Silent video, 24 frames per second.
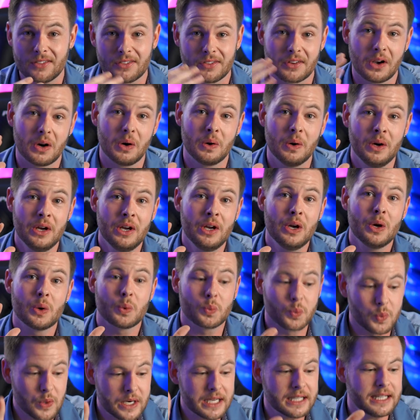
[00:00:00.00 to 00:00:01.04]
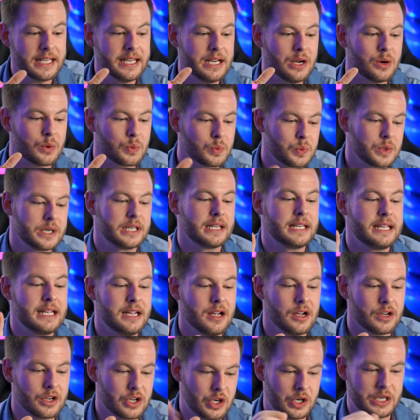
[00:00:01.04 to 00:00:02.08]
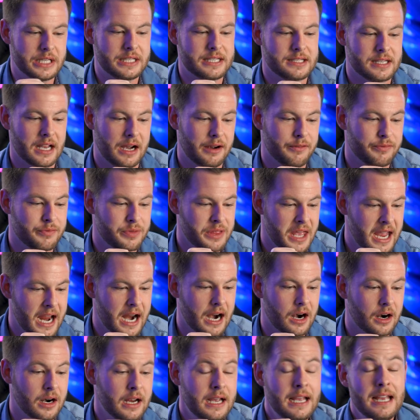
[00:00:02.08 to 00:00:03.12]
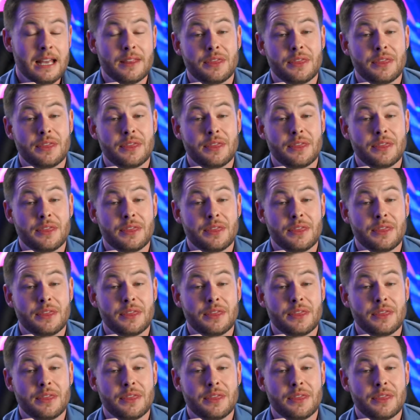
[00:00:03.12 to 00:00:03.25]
so really good stuff there.